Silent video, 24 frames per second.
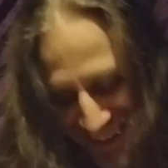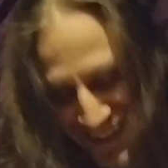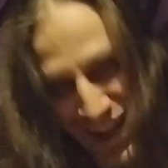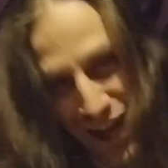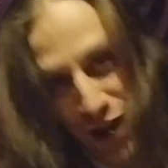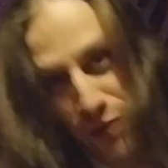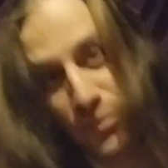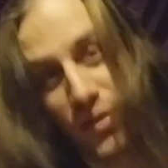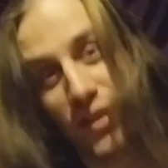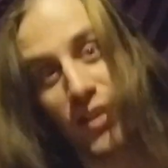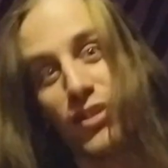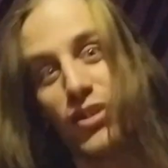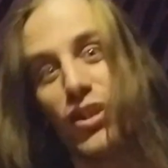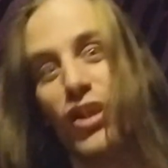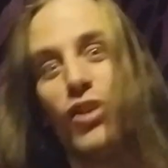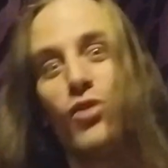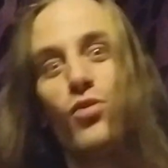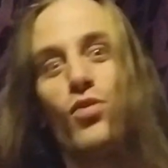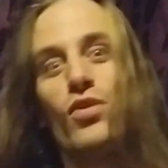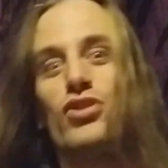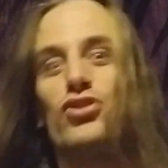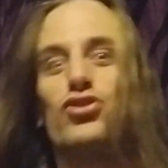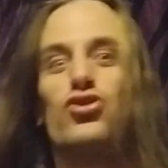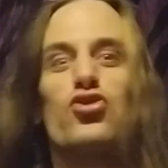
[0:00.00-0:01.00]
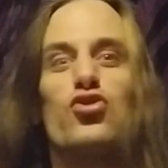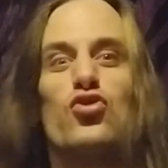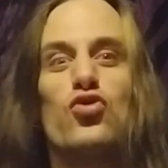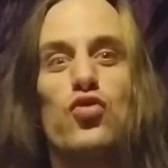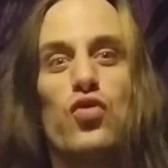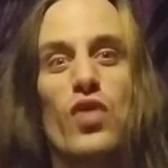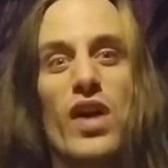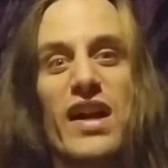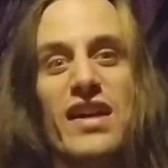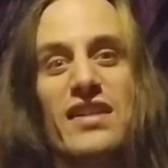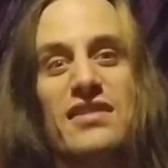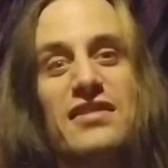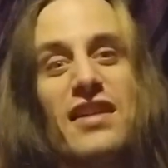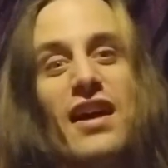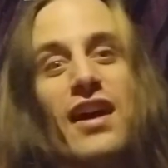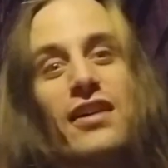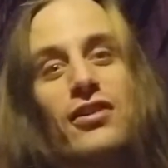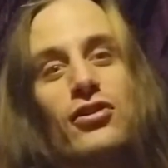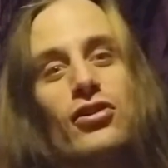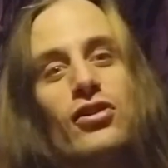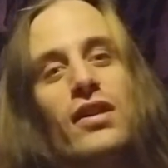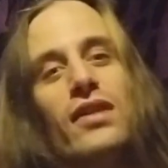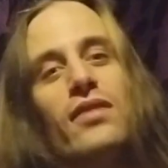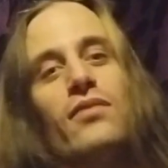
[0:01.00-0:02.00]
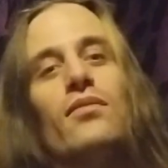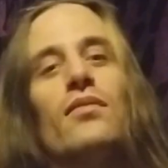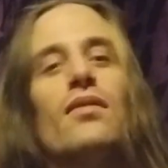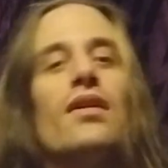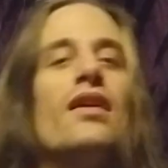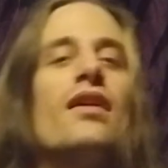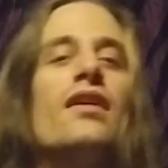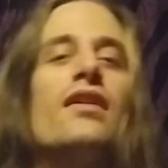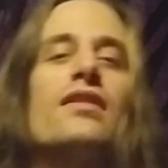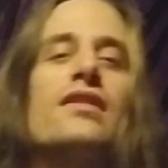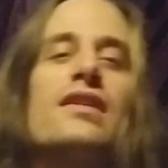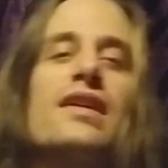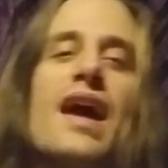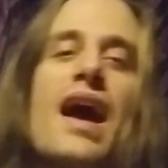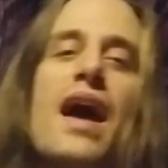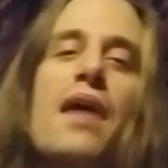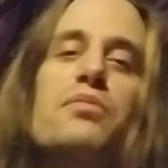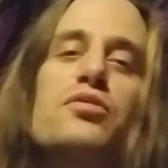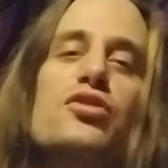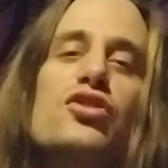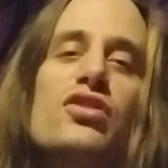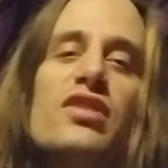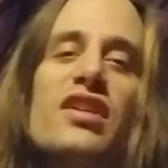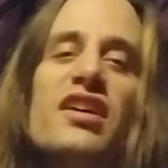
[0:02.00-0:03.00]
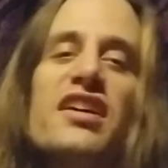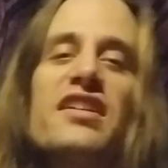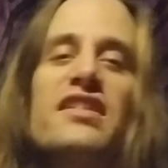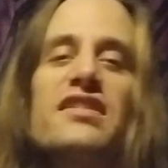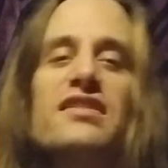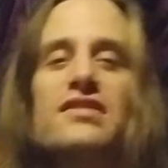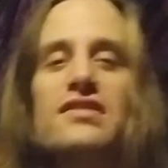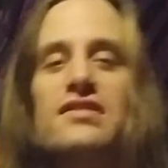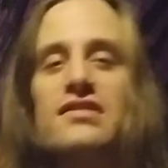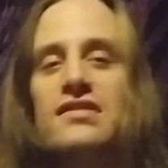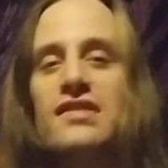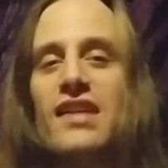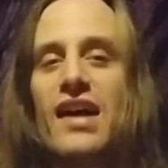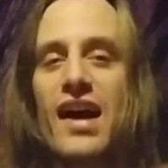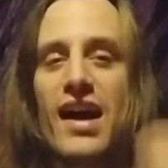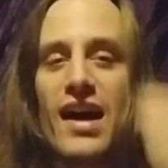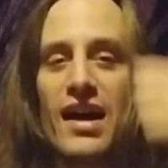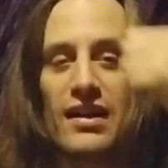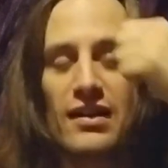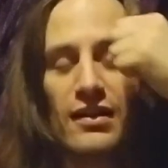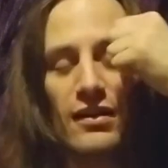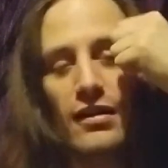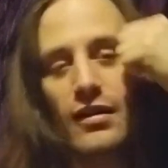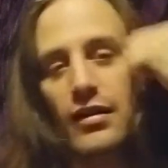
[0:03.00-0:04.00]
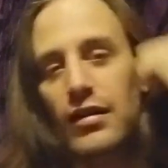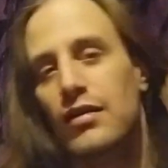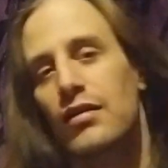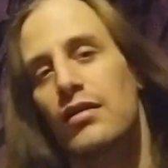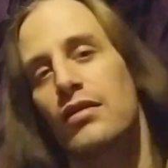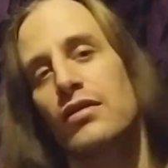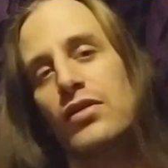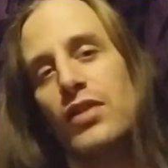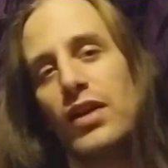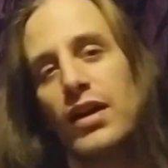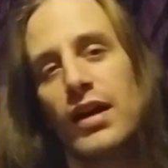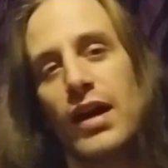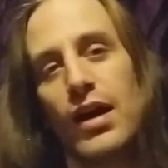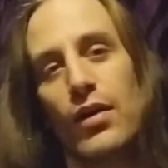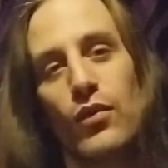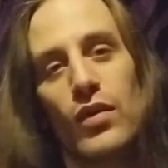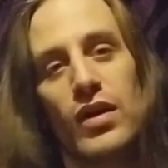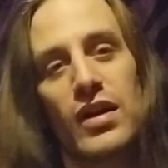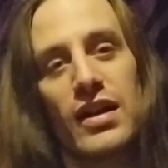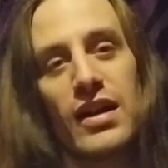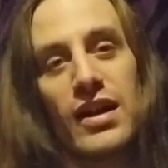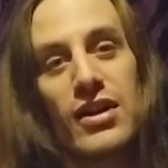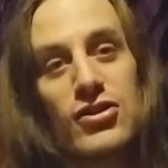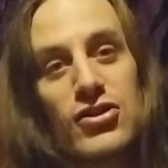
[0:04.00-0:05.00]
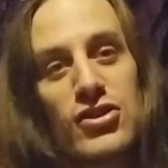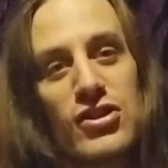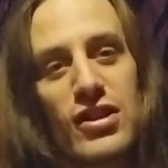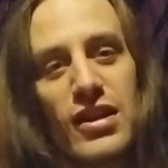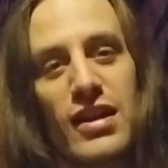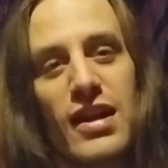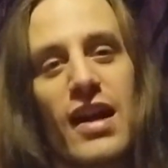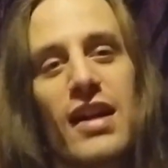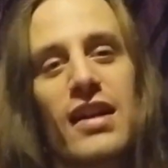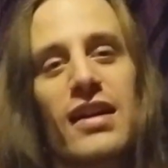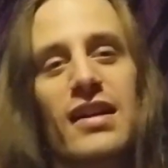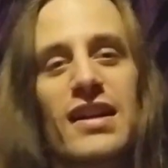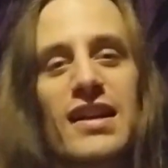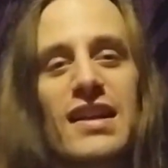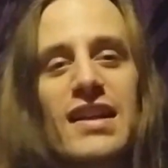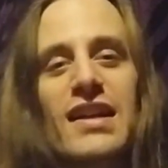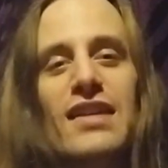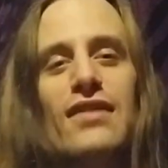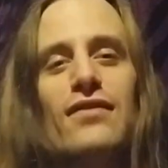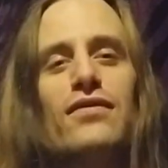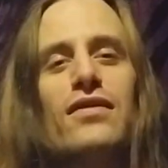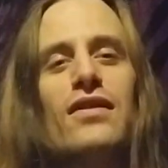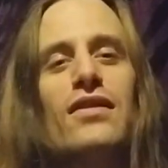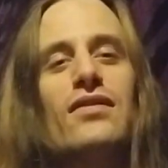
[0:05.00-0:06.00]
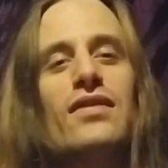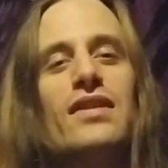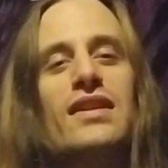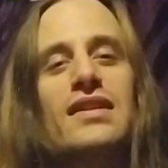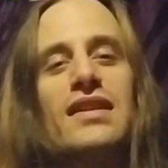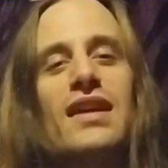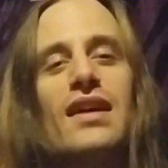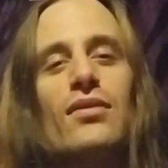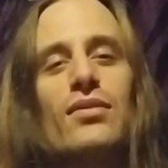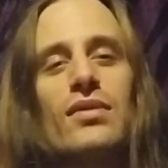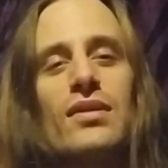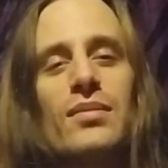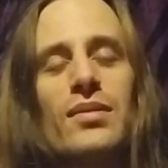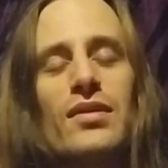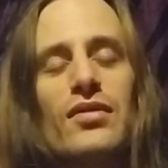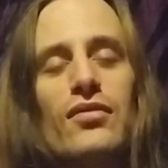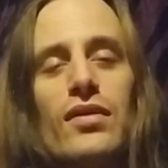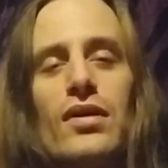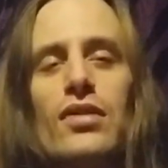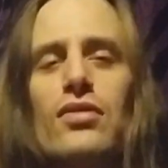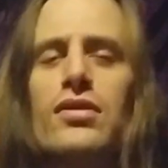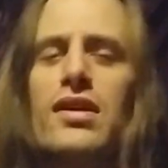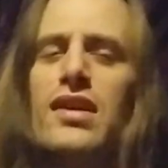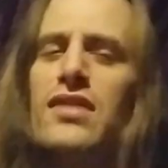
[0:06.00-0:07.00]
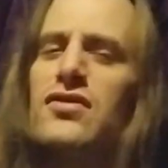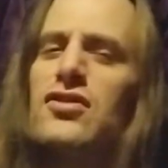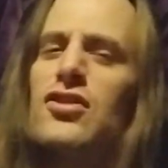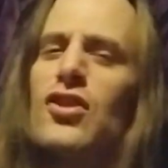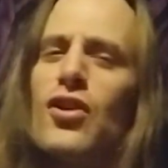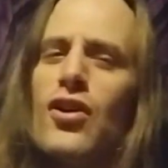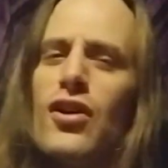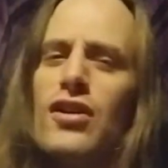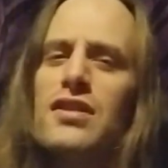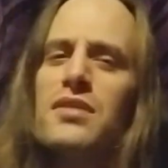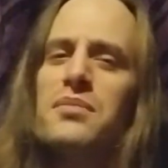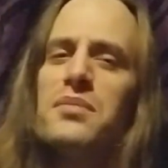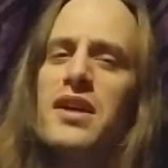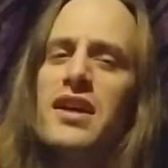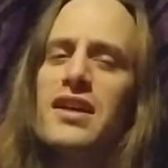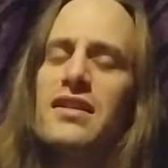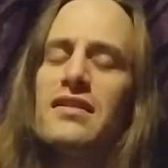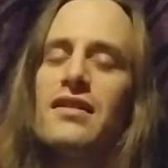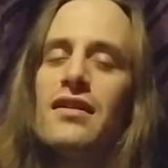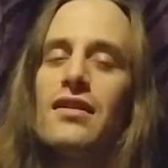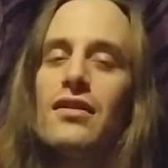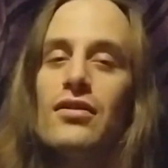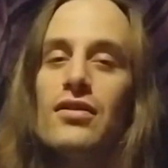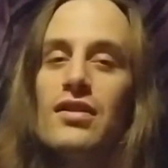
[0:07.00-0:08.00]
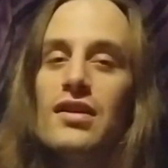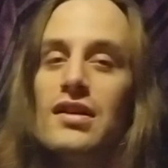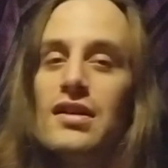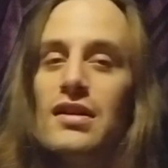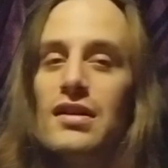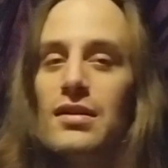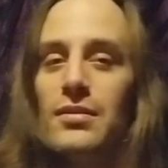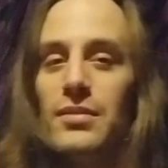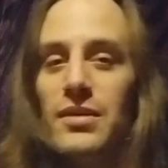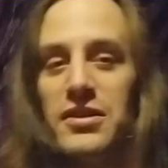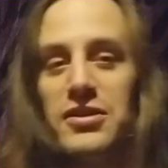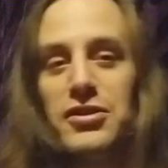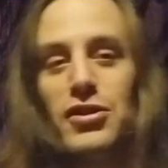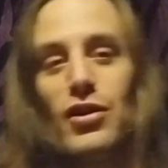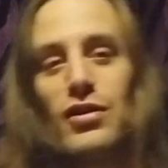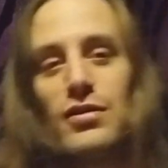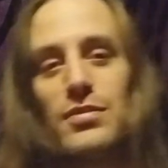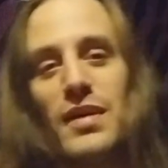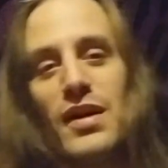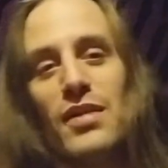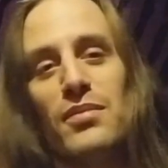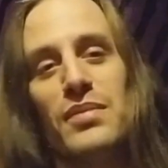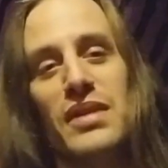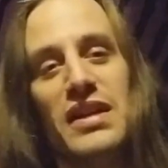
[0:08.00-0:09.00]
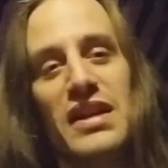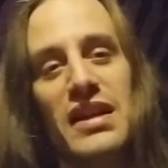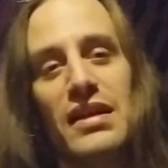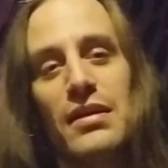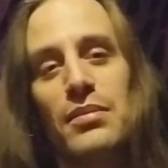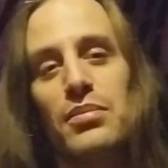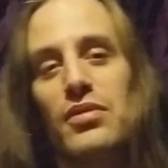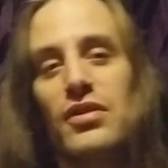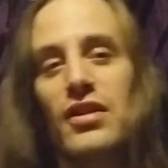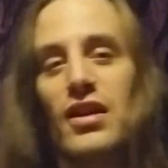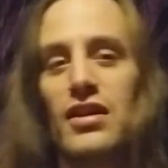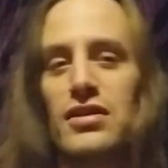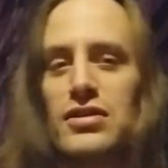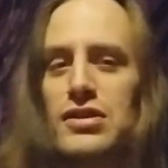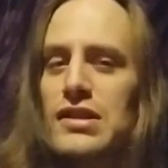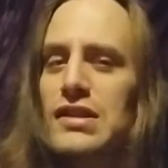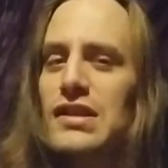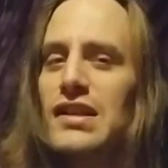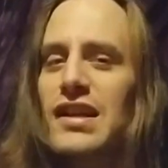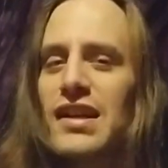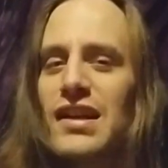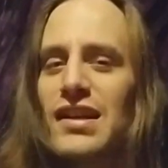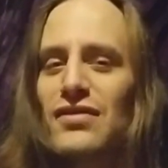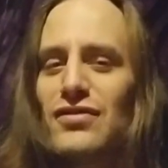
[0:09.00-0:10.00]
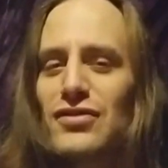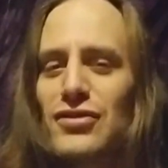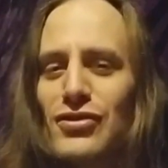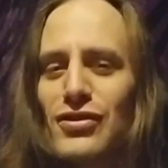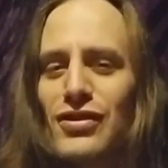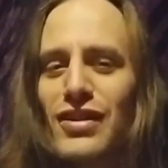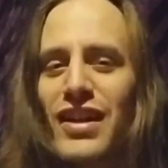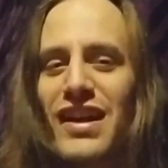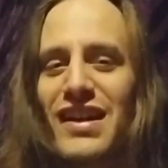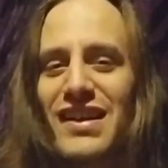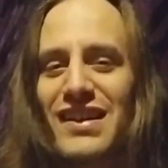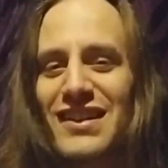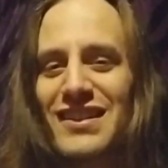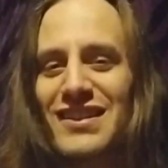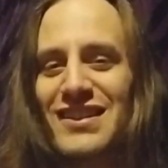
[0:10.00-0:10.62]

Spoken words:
I mean, it was crazy. I couldn't even capture the exact thing I wanted. I should have got a GIF of it. That would have been real. GIFs are hard to make, though. I mean, talk about media production. GIFs are like